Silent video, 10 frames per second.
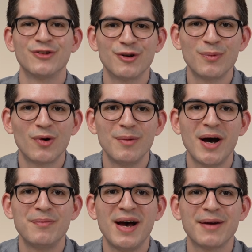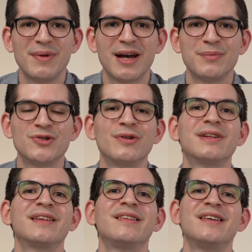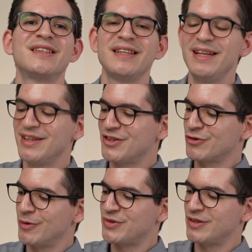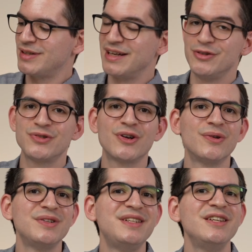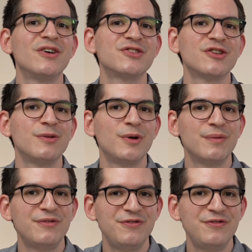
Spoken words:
learn more about MacBack, be sure to click the links in the description and use code Dion Schuddeboom